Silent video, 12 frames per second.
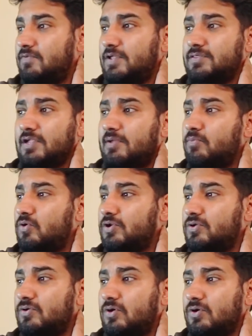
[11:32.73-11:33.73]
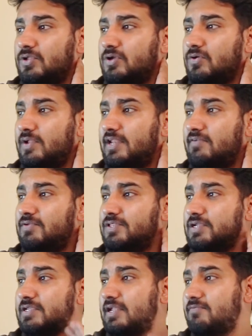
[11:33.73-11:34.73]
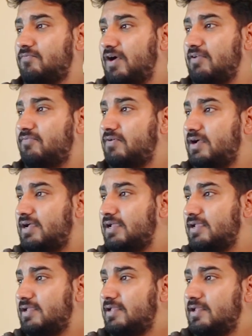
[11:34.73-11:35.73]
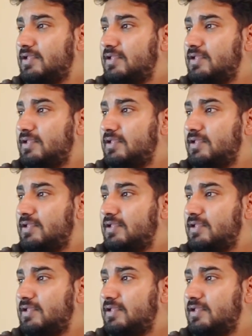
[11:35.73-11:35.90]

FaceTime audio, audio and everything that Wi-Fi,